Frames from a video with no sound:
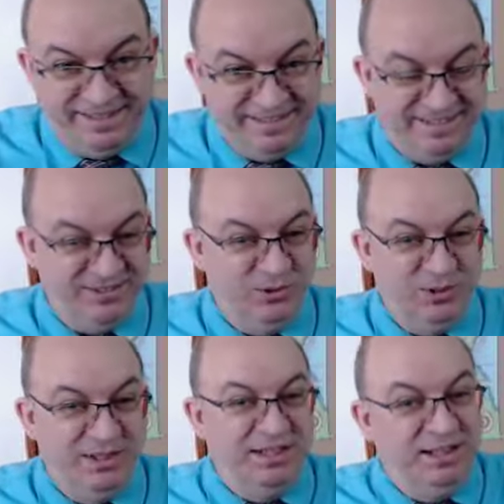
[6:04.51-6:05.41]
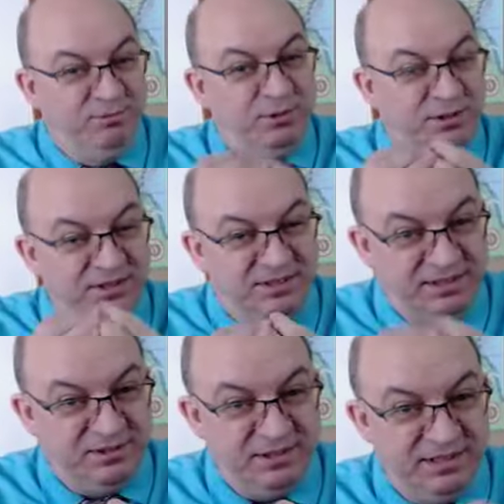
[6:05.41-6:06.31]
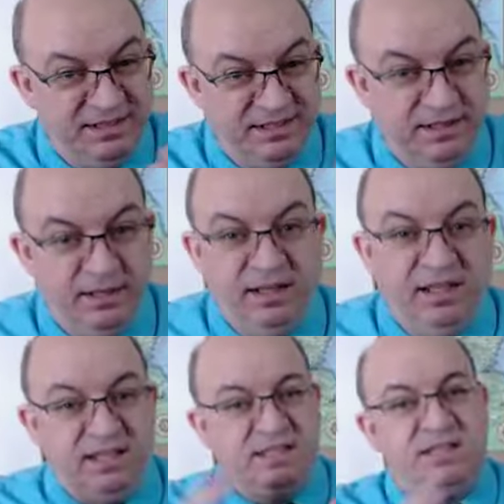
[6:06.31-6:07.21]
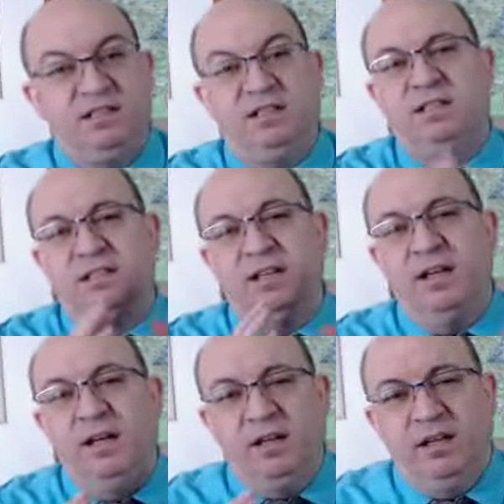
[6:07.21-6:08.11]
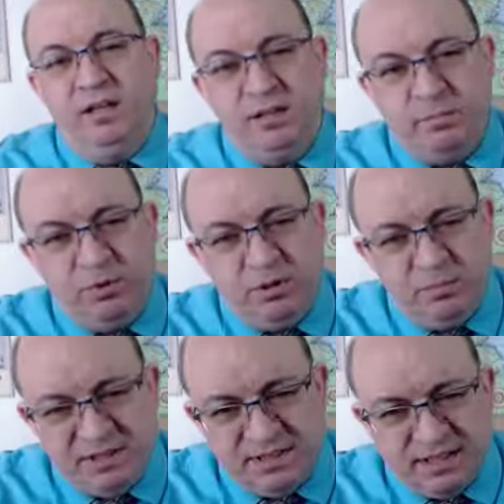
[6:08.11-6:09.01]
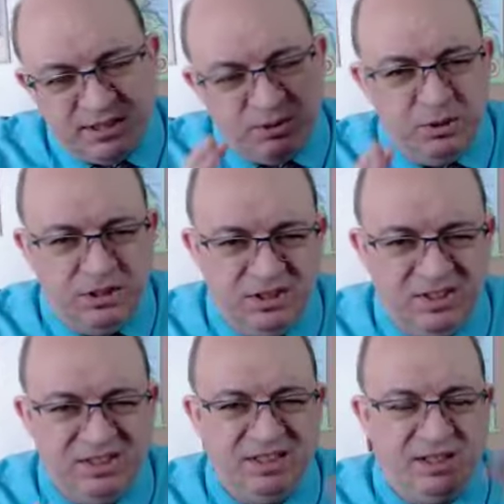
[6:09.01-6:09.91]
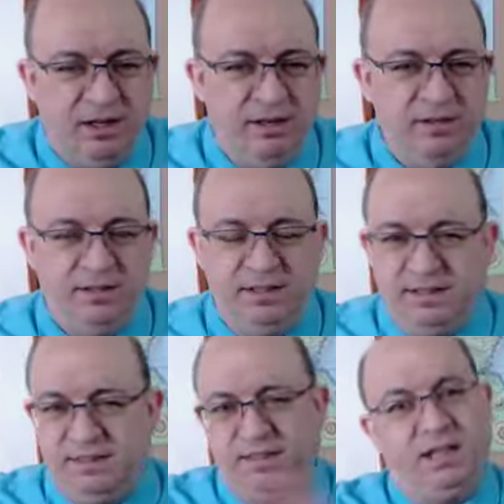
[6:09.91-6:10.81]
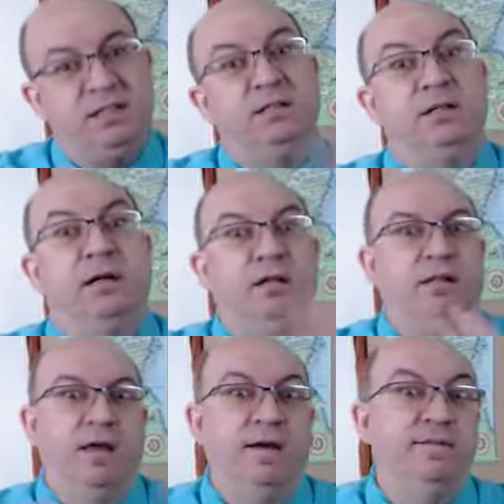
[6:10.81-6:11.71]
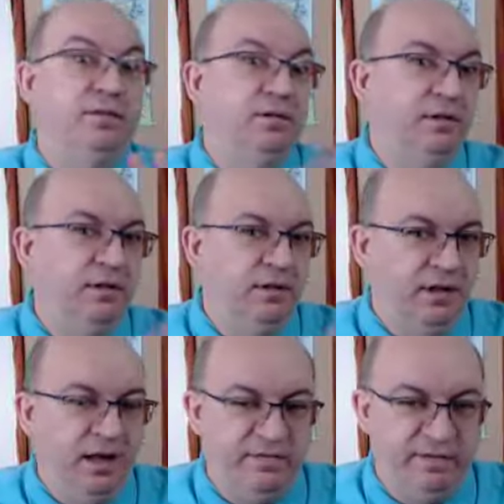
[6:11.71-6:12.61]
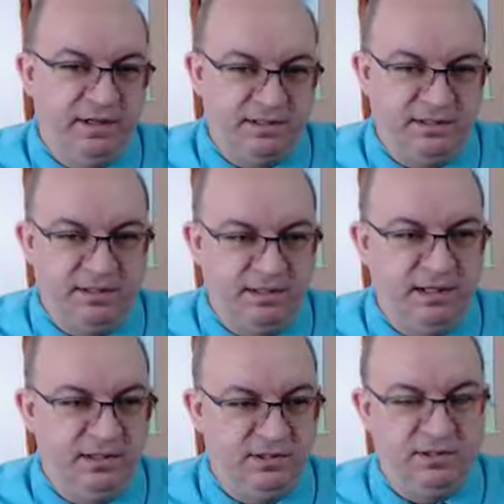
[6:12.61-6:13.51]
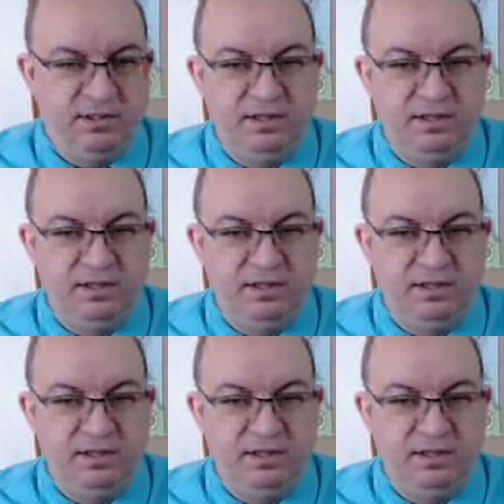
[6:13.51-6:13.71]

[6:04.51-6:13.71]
So if we concentrate it, it permits us to adjust the color. It never affects the taste.